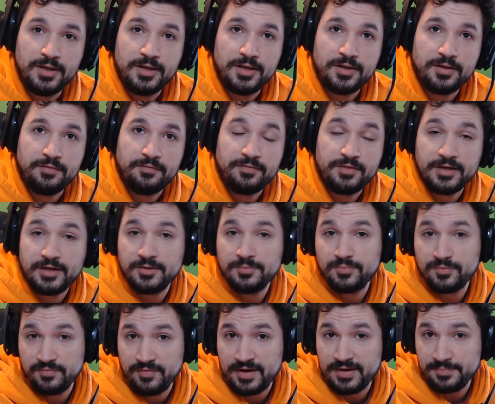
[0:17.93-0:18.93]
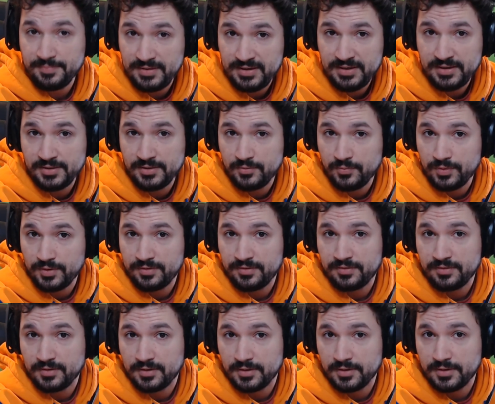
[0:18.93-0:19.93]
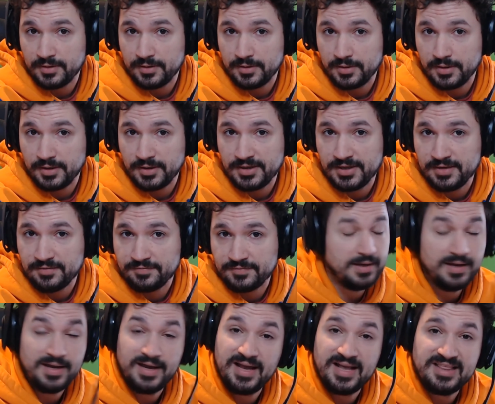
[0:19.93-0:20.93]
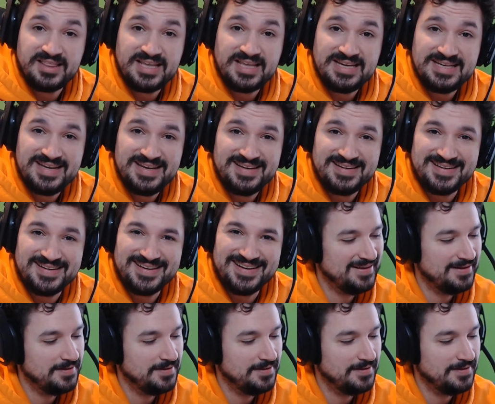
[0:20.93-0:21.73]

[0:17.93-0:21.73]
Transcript: if they could provide me with a gift, and they did.